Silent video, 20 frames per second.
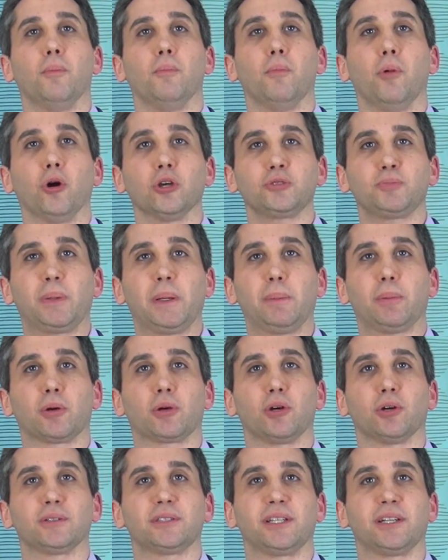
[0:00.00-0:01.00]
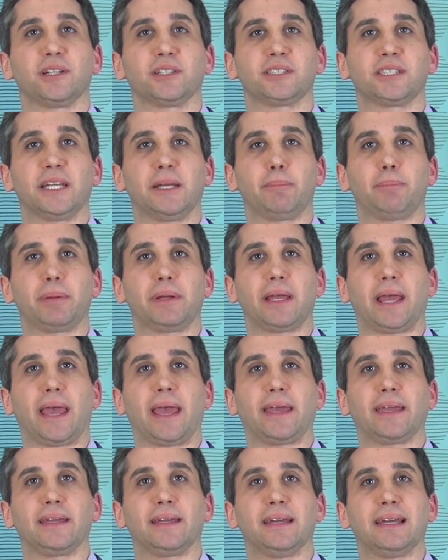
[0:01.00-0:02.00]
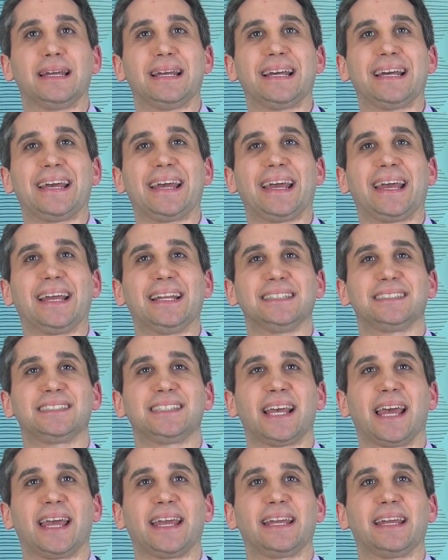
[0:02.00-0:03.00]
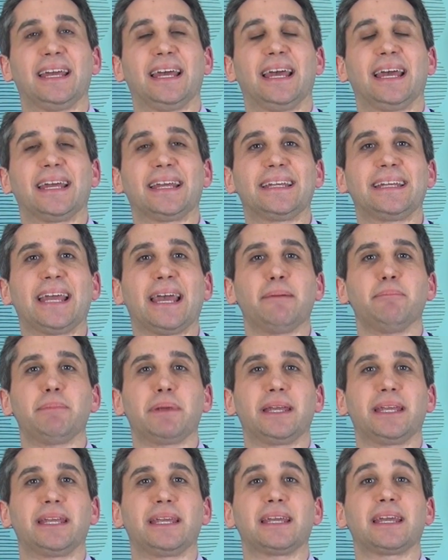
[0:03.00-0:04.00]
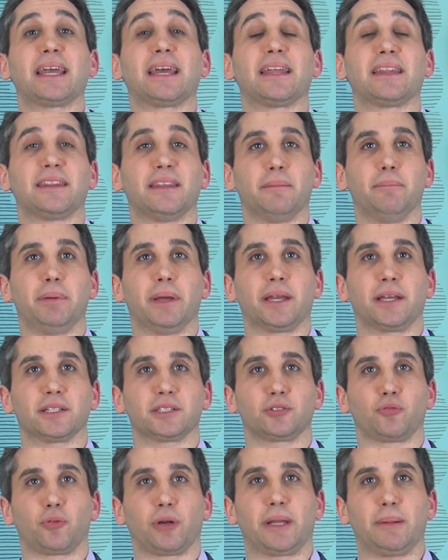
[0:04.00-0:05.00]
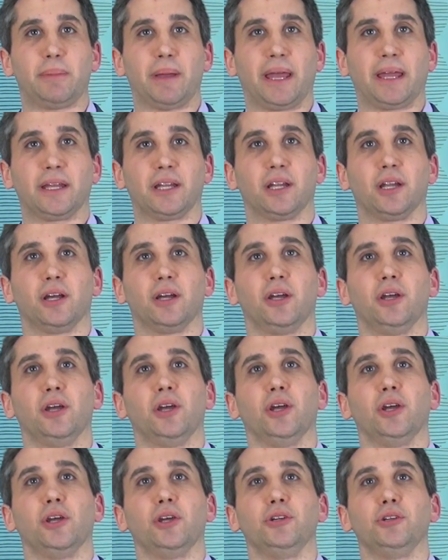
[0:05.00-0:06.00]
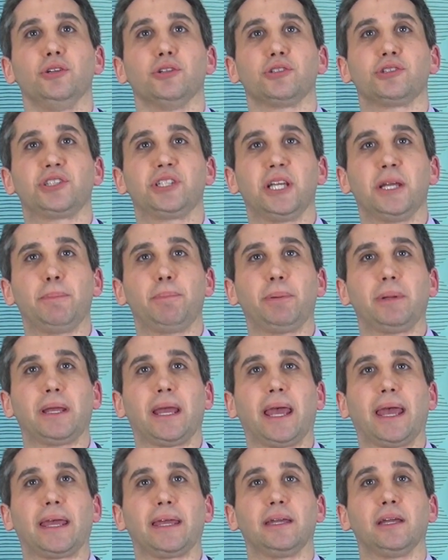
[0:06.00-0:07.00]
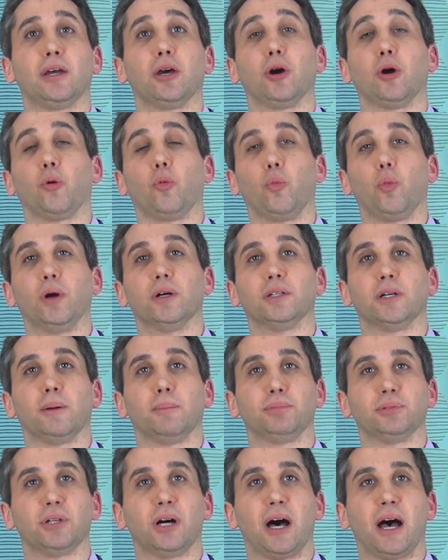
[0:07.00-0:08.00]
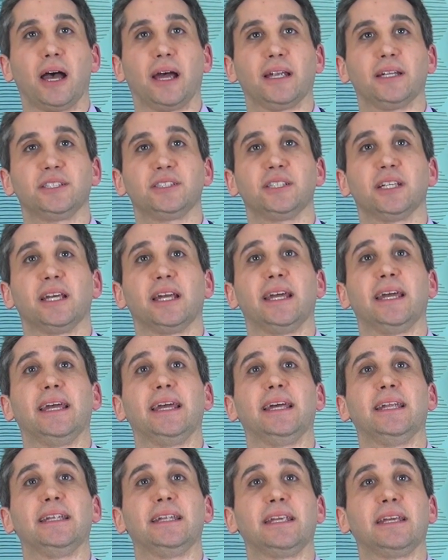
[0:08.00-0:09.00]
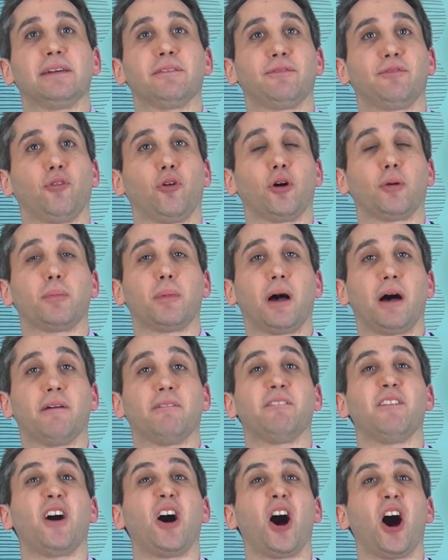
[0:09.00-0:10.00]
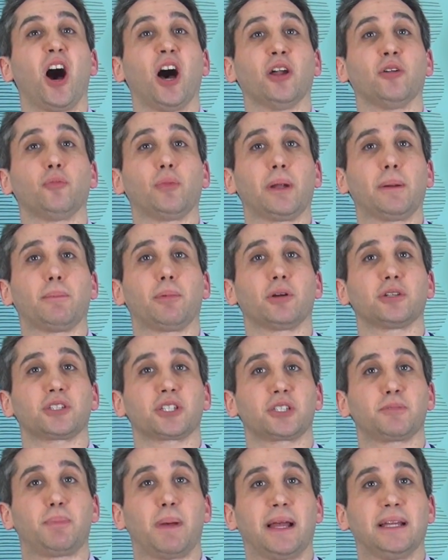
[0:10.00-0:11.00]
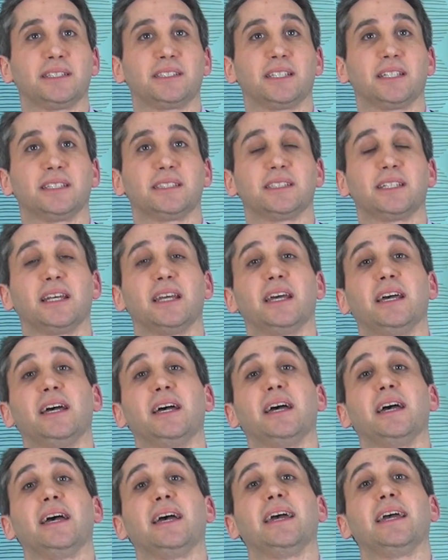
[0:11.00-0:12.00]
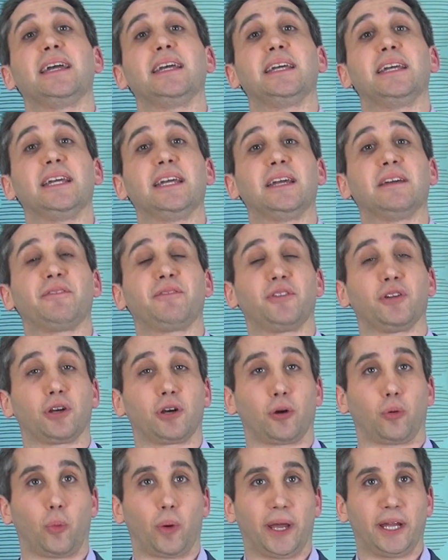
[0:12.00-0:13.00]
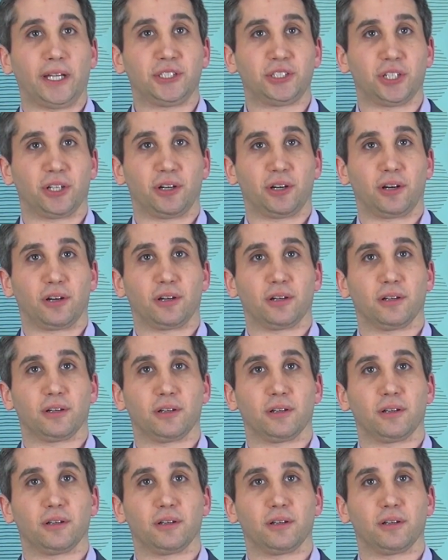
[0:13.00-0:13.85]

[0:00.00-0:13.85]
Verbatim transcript: Most people go to their CPA and say, "Get me the biggest rebate." Your CPA will oblige in the form of unreimbursed expenses if you're a wage earner.